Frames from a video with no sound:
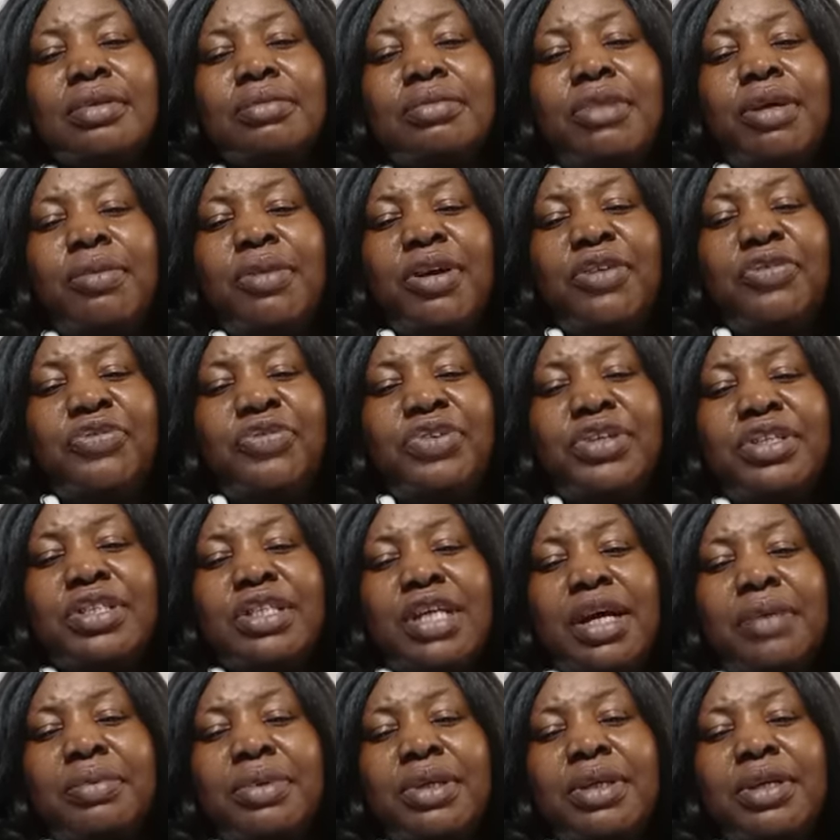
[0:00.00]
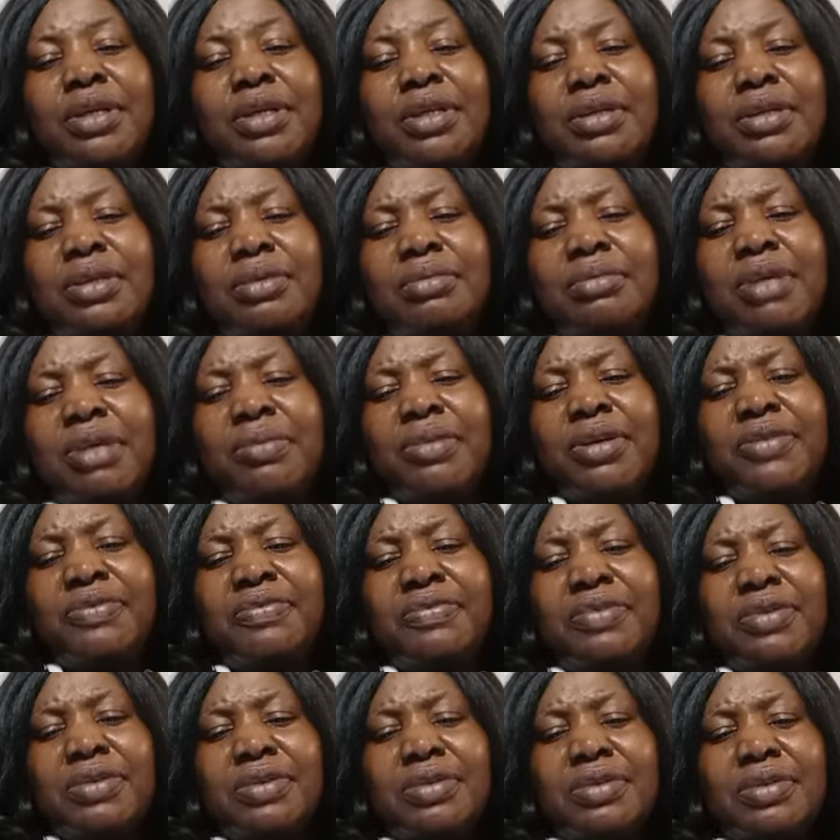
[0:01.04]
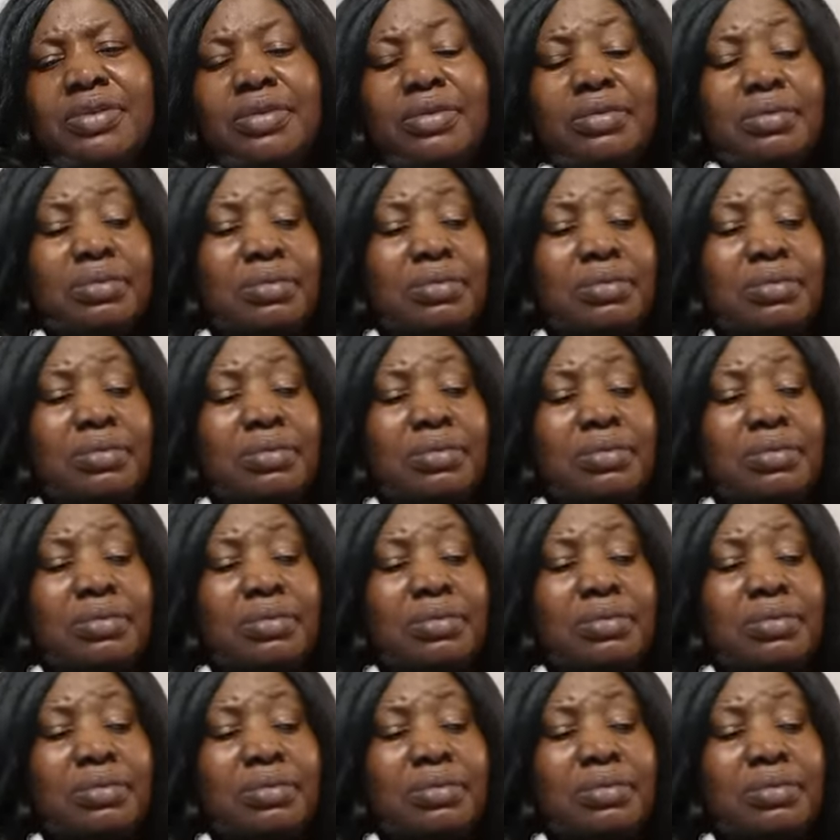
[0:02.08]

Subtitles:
Memphis, I'll be kidding you. Memphis.